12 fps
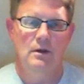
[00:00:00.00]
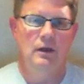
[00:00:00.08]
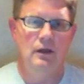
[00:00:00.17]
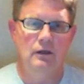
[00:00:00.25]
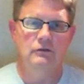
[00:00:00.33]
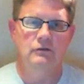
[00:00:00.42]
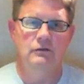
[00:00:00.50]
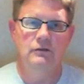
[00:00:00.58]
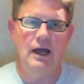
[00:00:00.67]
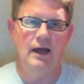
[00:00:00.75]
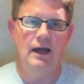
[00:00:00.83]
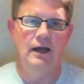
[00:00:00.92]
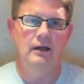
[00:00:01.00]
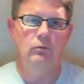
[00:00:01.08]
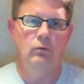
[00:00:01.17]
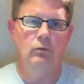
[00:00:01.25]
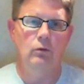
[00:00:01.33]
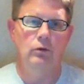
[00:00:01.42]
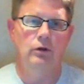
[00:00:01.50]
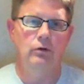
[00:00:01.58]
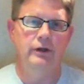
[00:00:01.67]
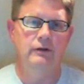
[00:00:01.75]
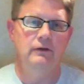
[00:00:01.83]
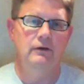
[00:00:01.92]
Instead, what we're
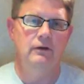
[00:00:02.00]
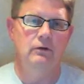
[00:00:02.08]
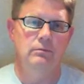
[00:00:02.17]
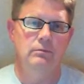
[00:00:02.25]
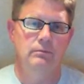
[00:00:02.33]
going to do